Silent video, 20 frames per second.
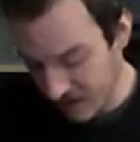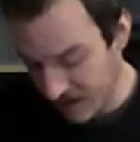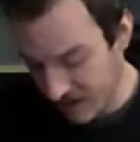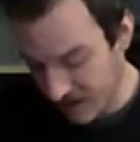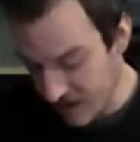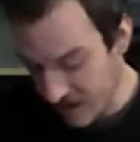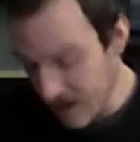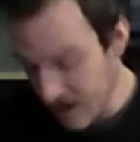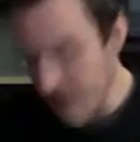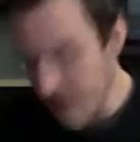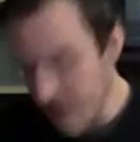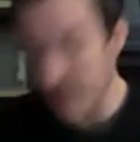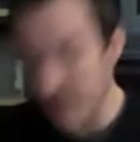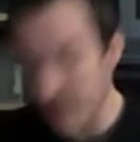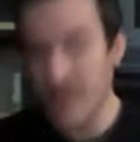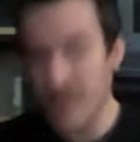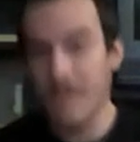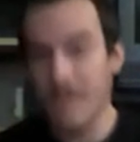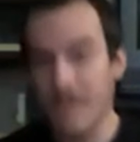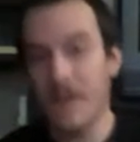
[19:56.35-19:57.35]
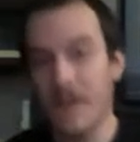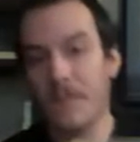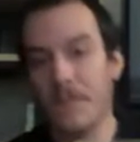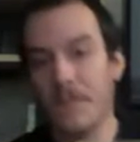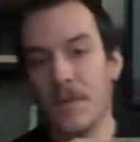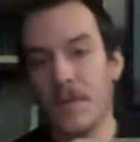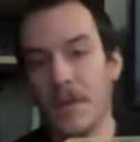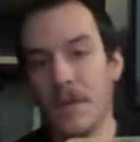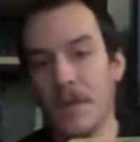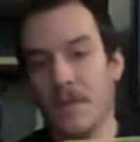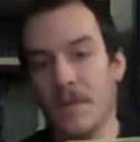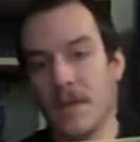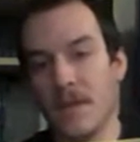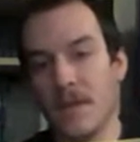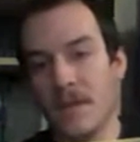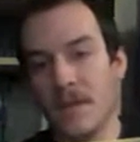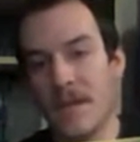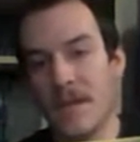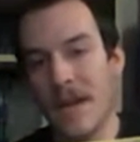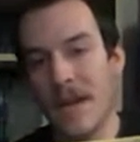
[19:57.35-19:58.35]
And this came complete with the
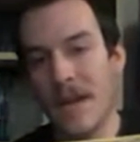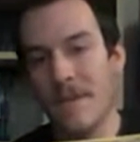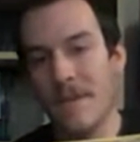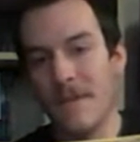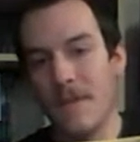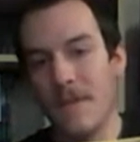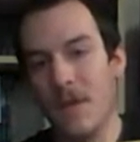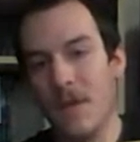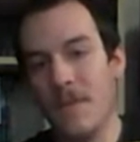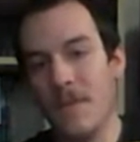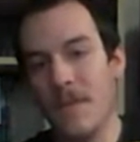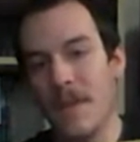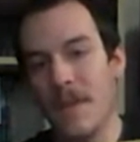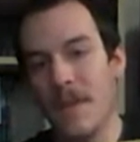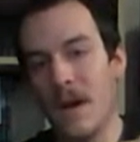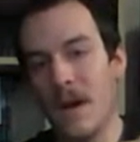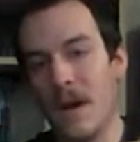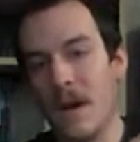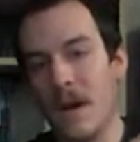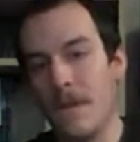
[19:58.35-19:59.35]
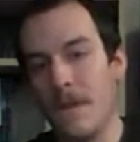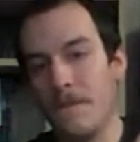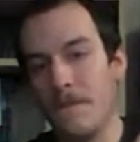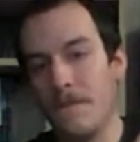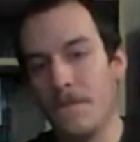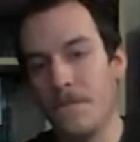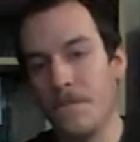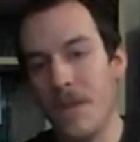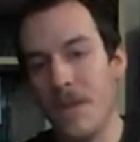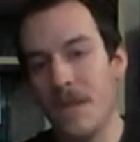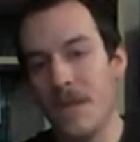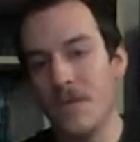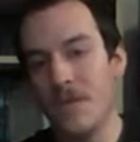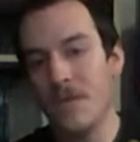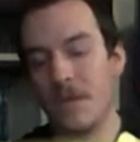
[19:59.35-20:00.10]
styrofoam and the manual.